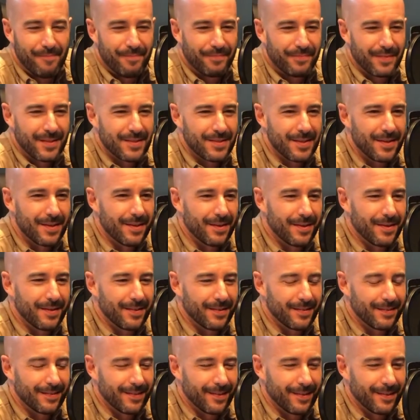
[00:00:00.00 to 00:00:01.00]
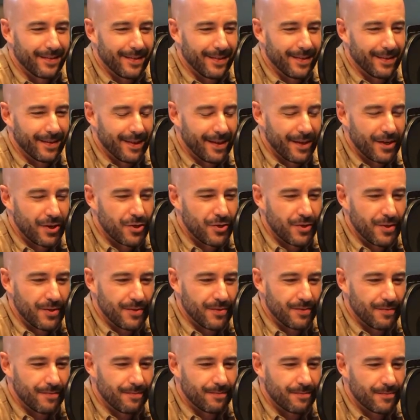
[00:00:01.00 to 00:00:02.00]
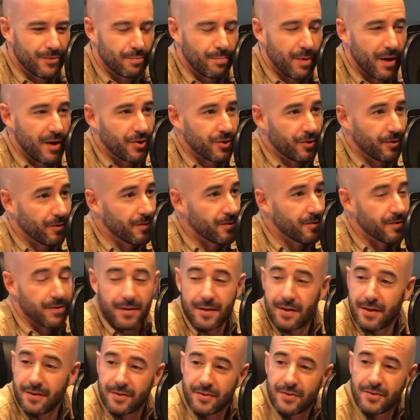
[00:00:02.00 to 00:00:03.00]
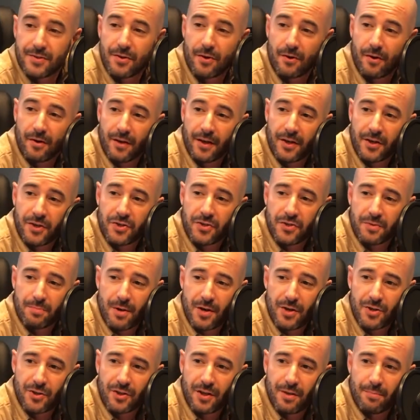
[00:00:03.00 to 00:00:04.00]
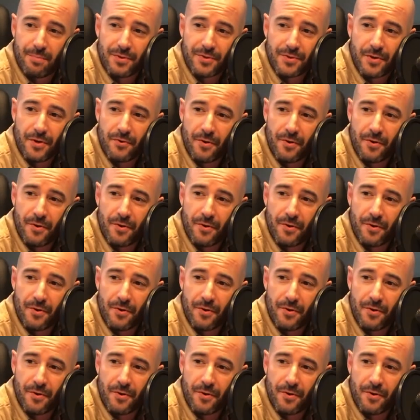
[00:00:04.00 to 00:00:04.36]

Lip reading: The election special. This is our election special episode, right?